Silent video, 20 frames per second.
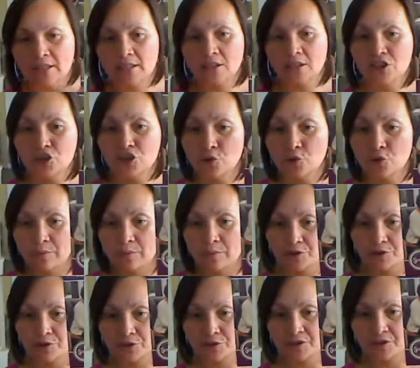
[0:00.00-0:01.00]
join
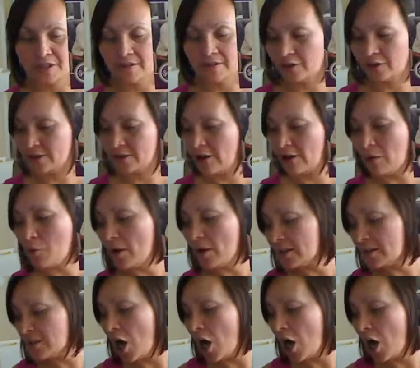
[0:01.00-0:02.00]
brochures in there. Now, I want
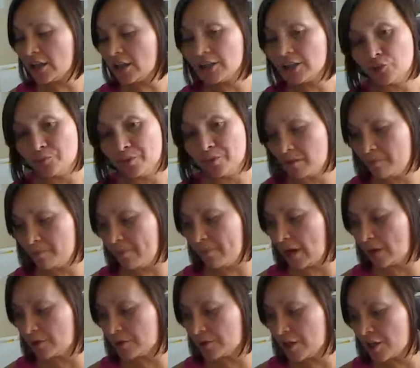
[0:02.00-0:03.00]
to talk a little bit
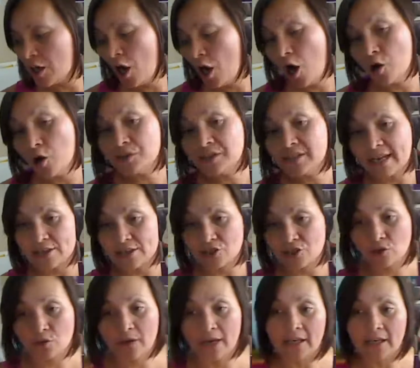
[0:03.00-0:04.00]
about host and
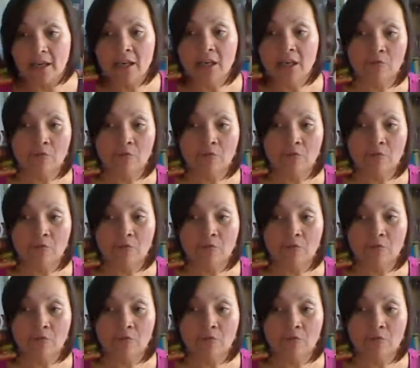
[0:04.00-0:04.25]
join.